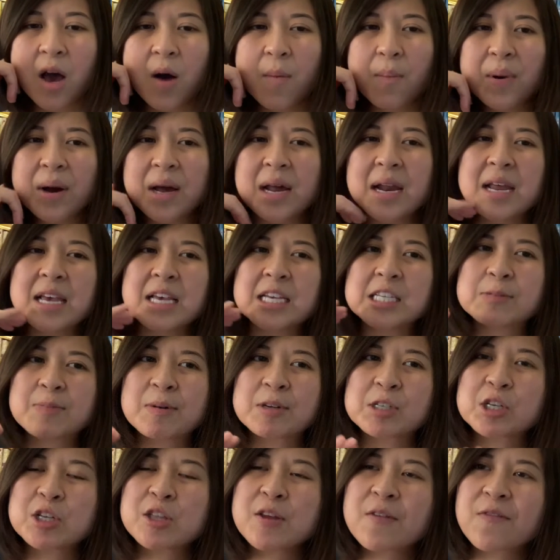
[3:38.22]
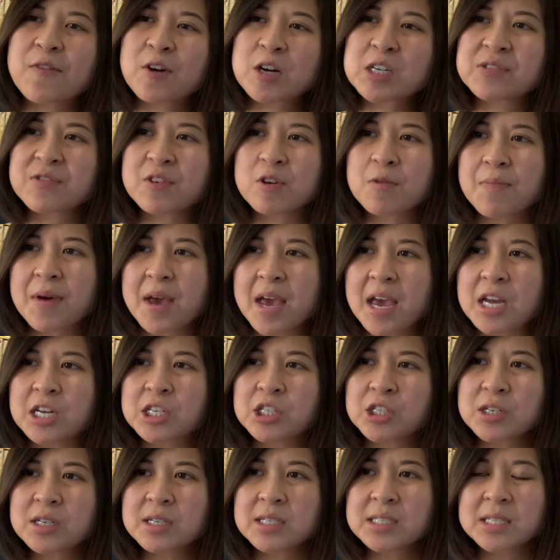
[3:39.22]
but especially in the first few
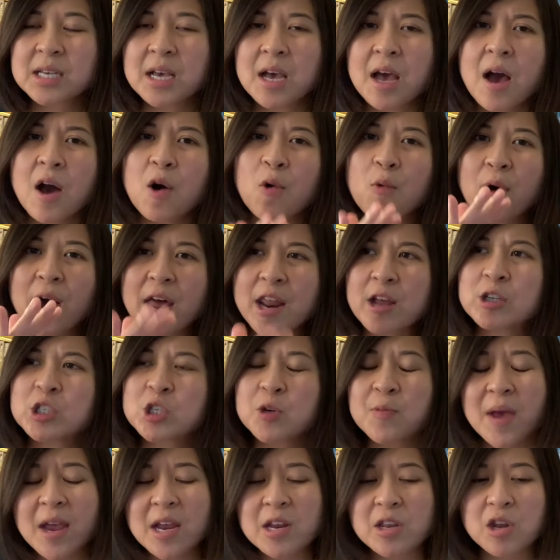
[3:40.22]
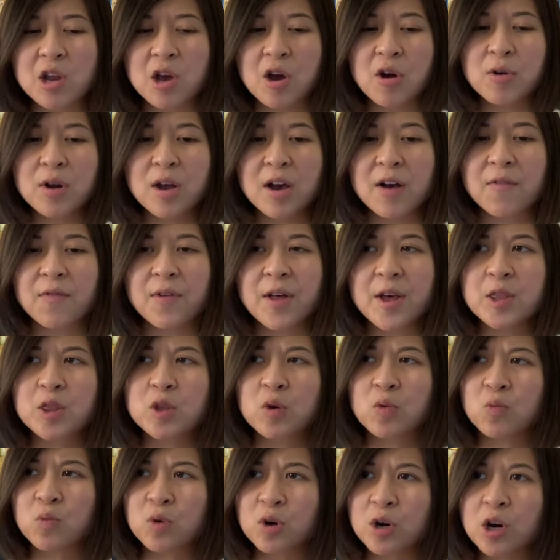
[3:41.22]
pages, why don't you make note of
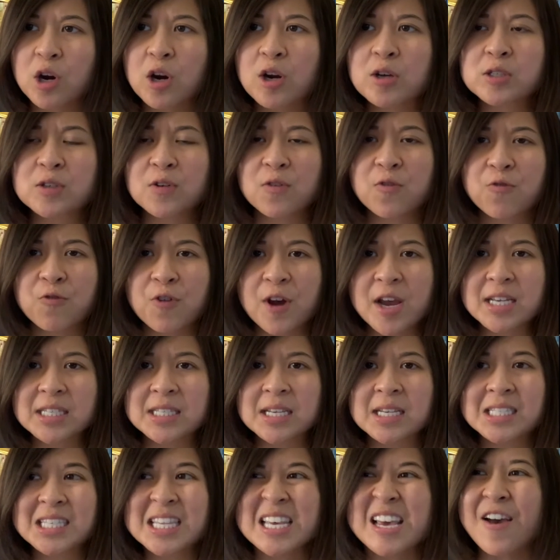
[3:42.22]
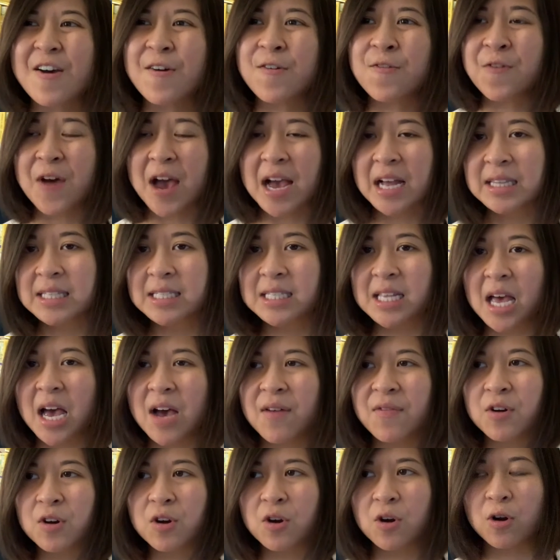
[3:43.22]
the words, phrases, the events that
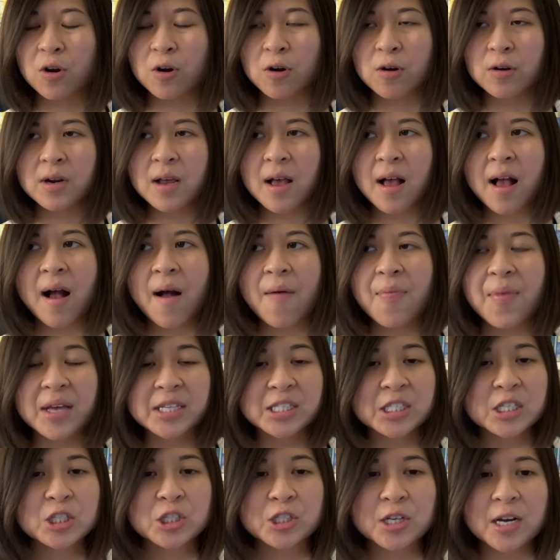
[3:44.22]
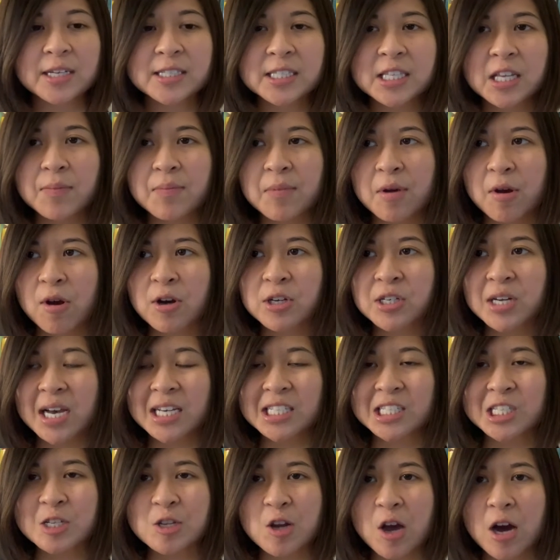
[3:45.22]
have occurred that suggest the marriage
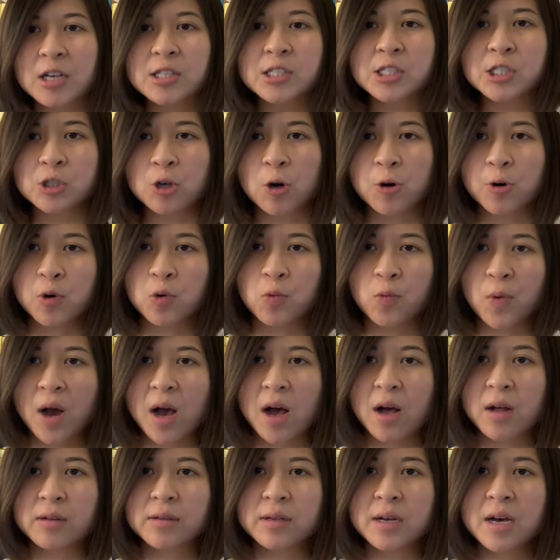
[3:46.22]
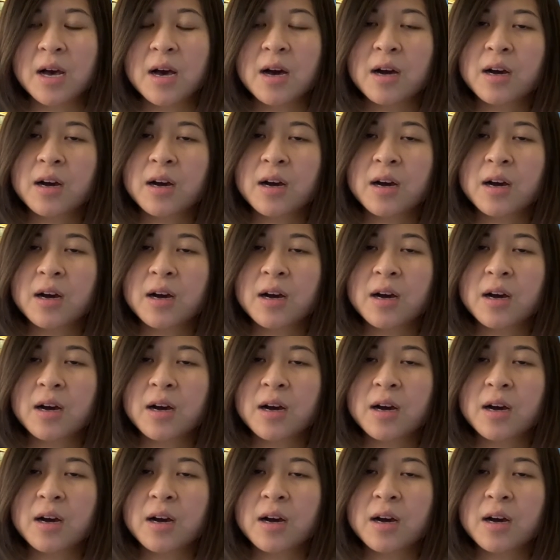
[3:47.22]
has not started well.